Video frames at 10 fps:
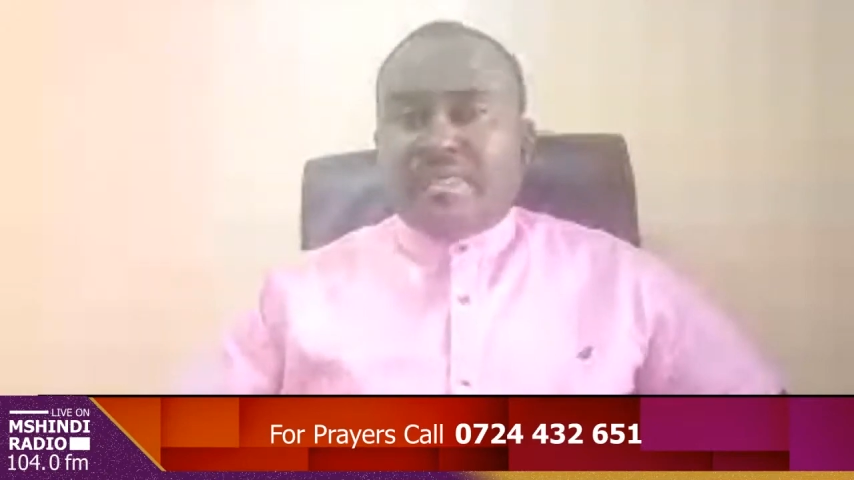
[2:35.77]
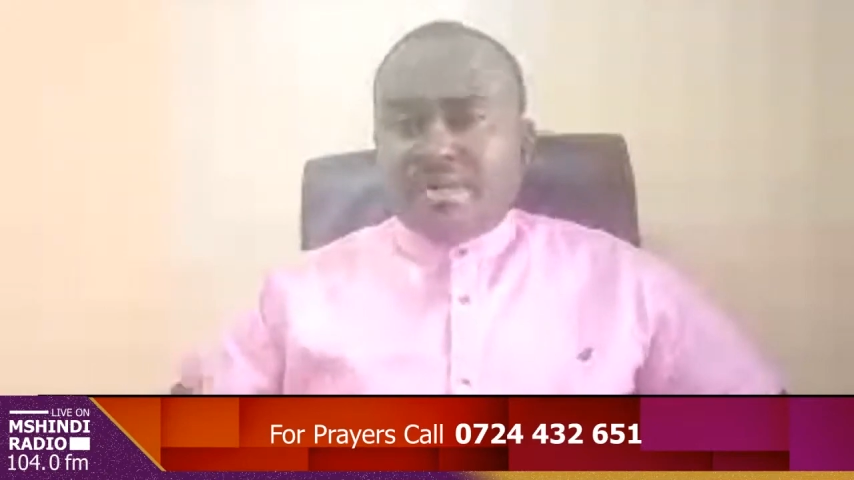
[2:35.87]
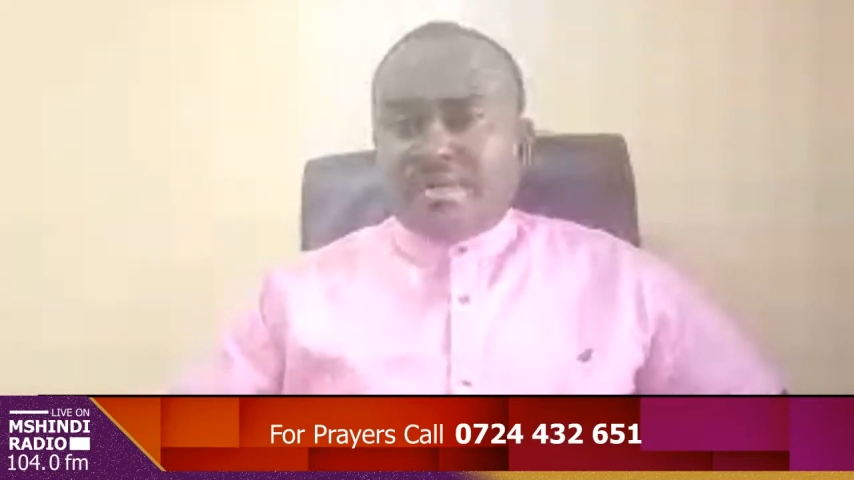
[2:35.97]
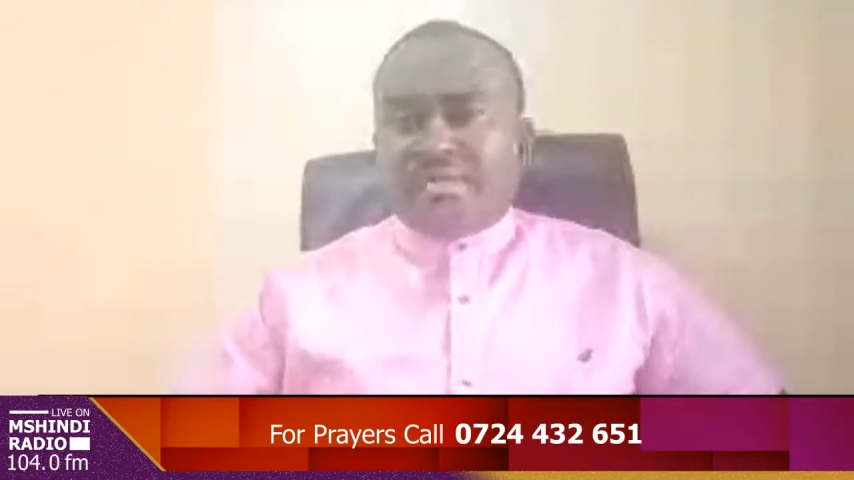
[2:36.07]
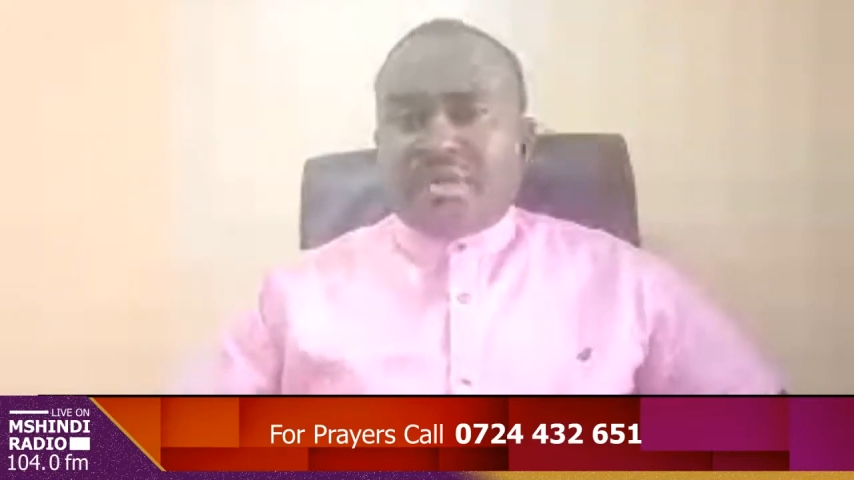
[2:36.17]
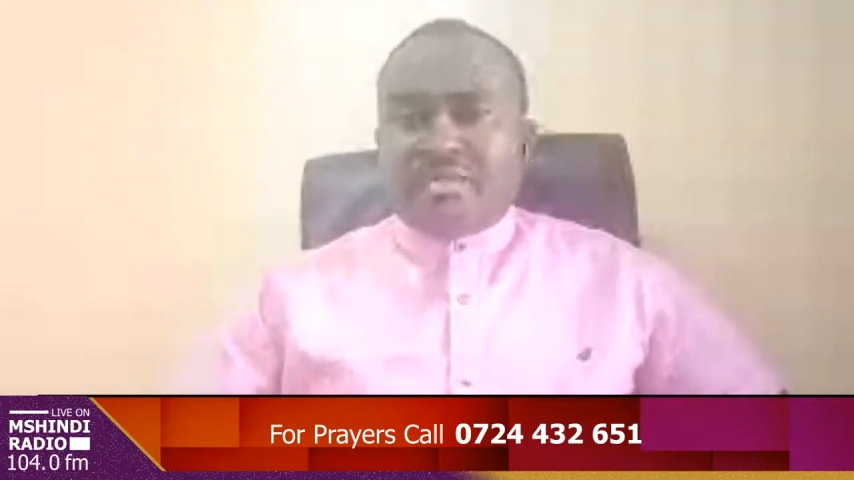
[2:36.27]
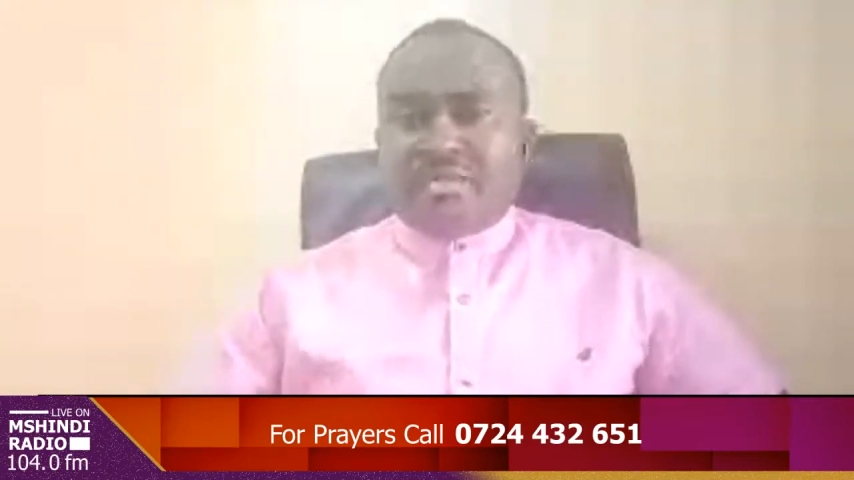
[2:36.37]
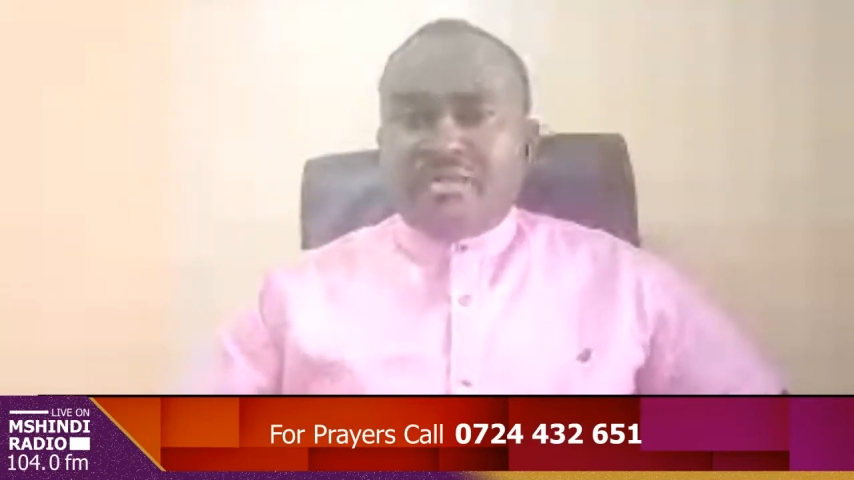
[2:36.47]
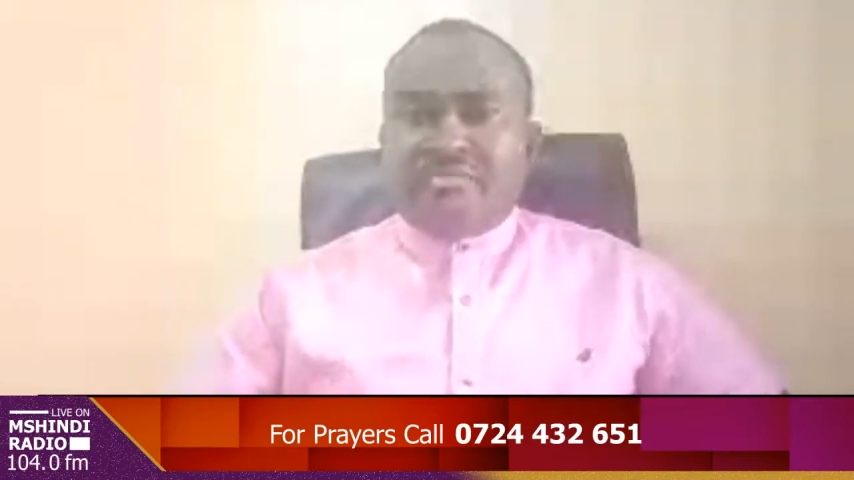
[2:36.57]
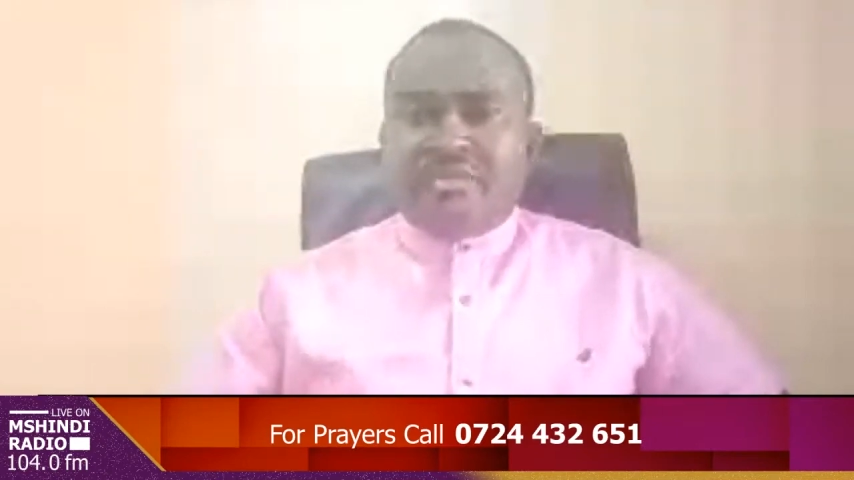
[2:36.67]
Those were
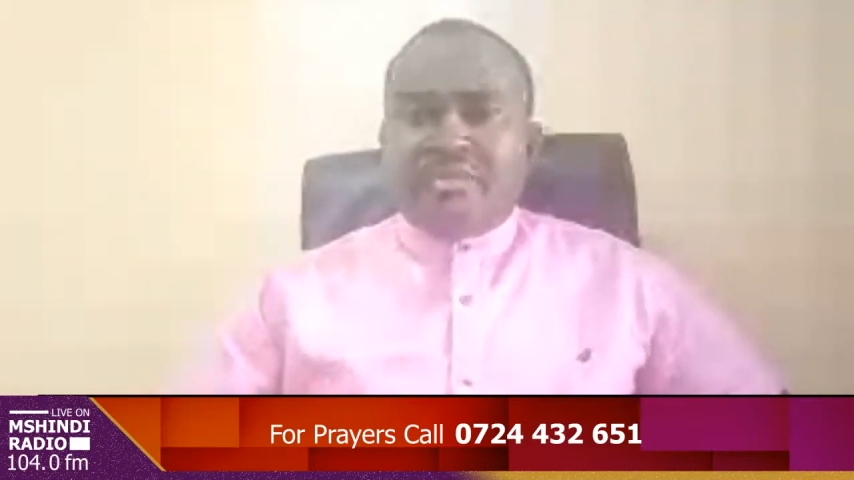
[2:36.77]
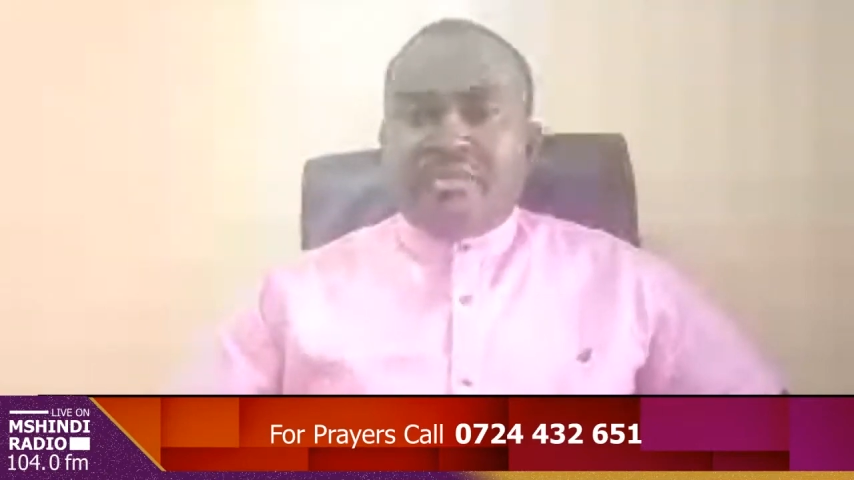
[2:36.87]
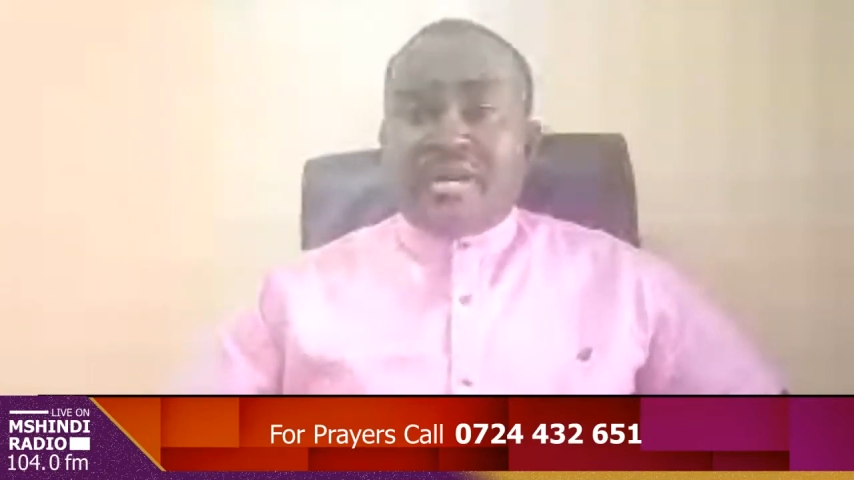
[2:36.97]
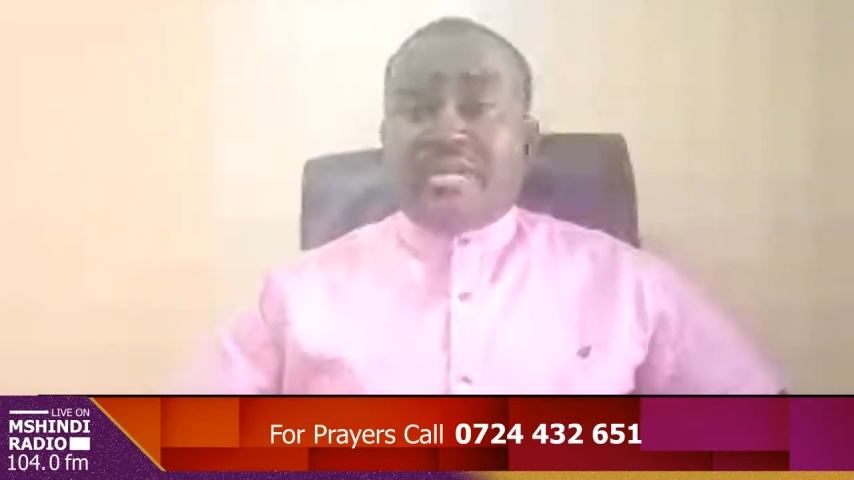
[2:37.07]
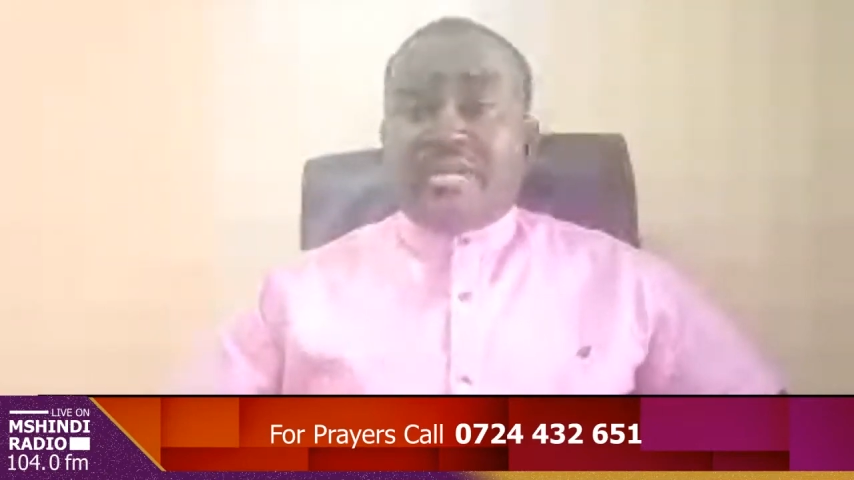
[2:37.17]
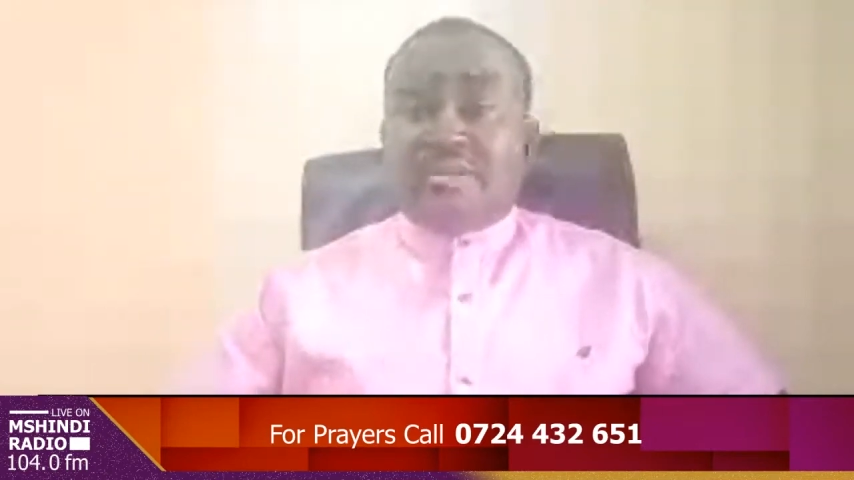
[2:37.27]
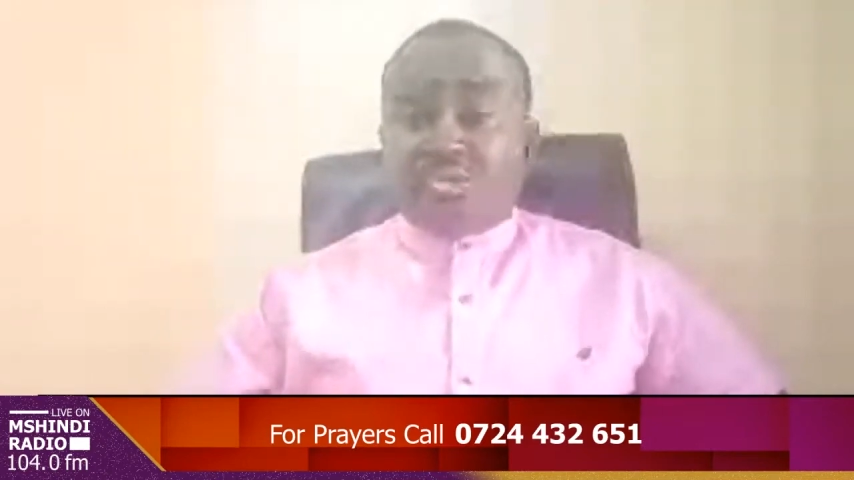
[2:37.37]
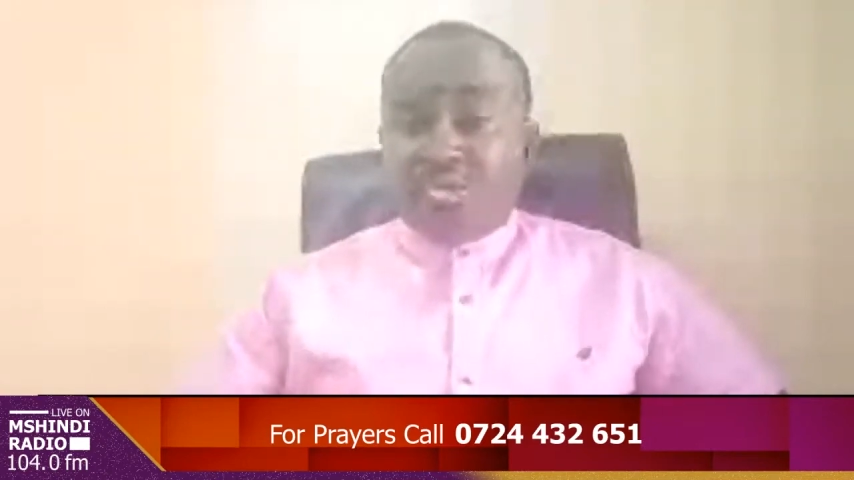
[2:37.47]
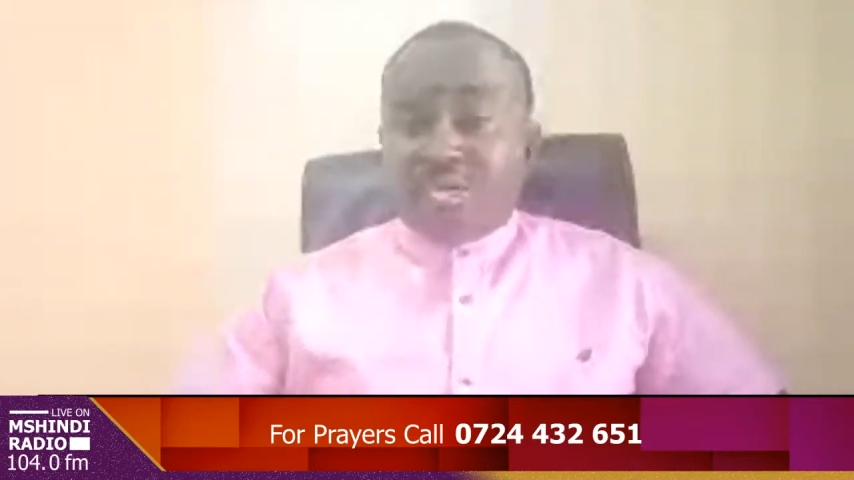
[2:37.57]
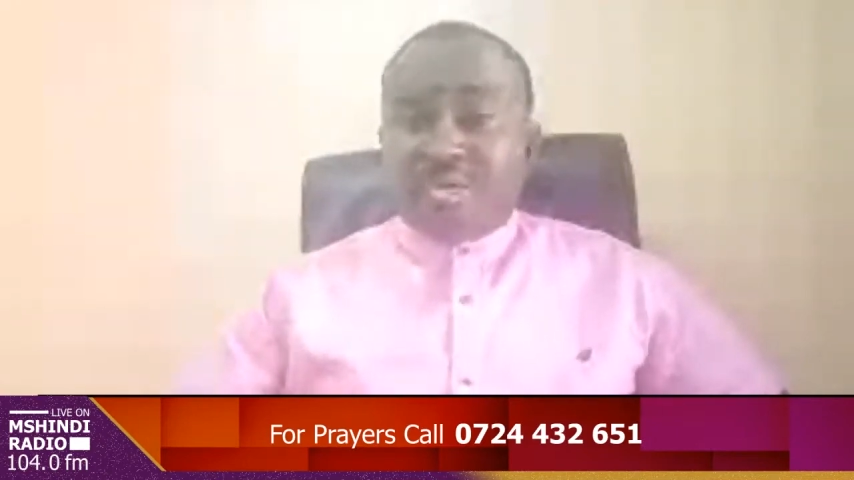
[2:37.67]
the people who
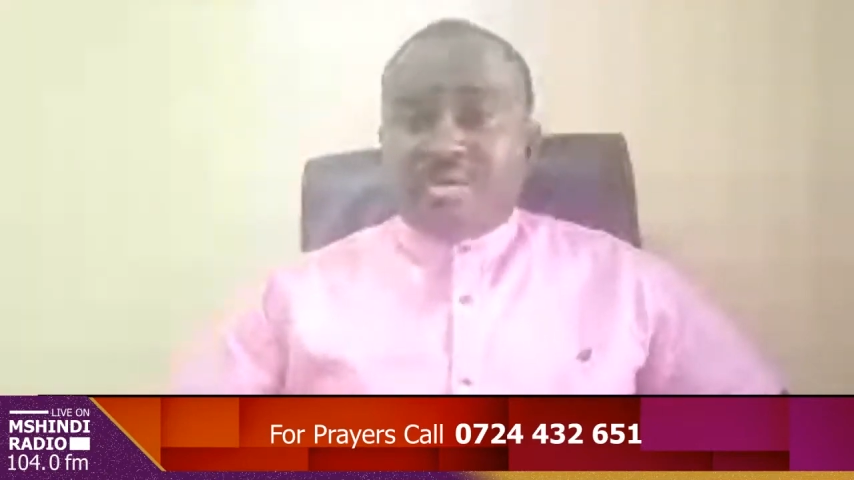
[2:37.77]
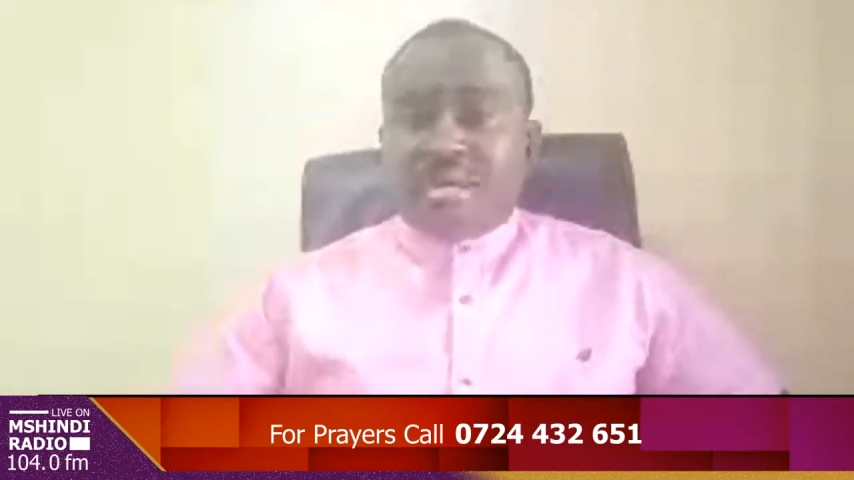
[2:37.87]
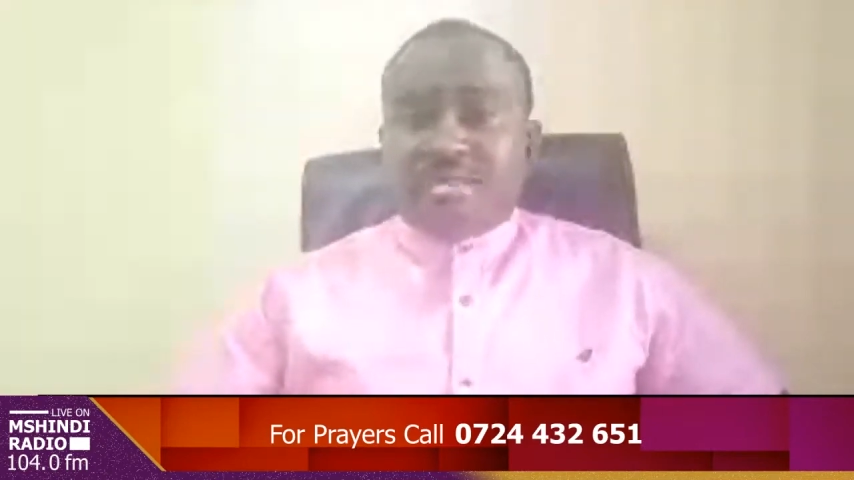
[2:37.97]
understood it.